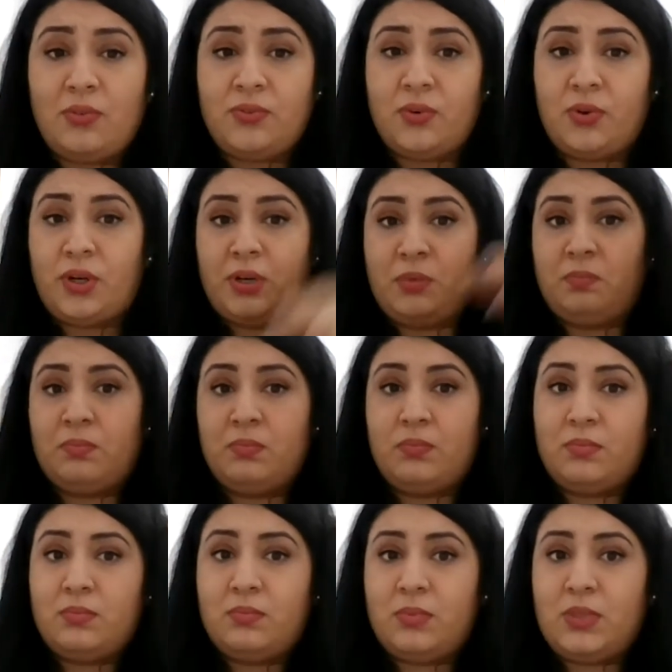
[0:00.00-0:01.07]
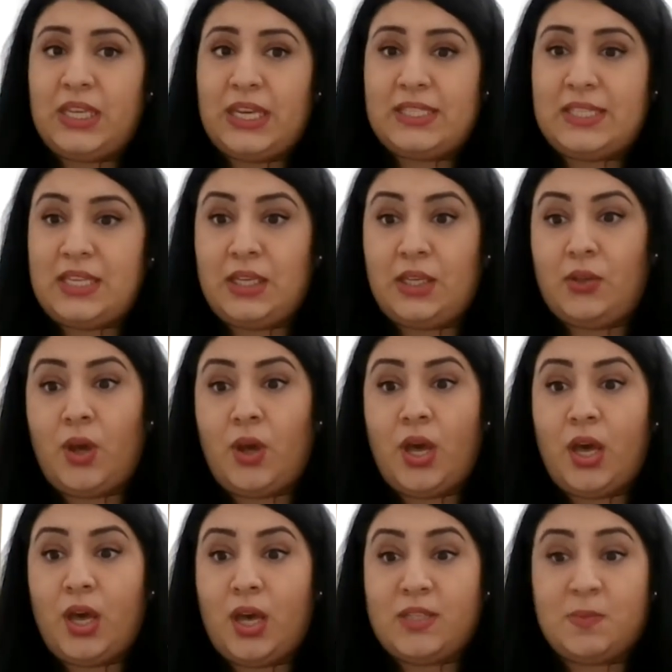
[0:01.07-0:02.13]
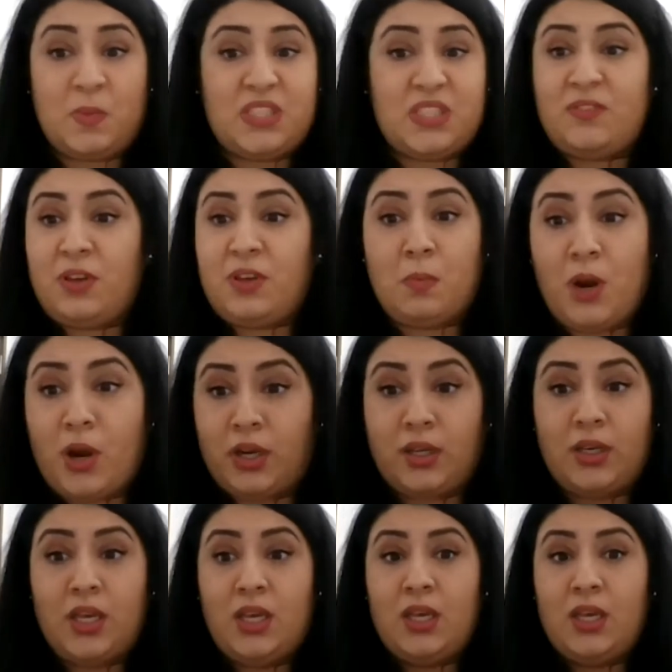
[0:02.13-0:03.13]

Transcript: for getting a specific mark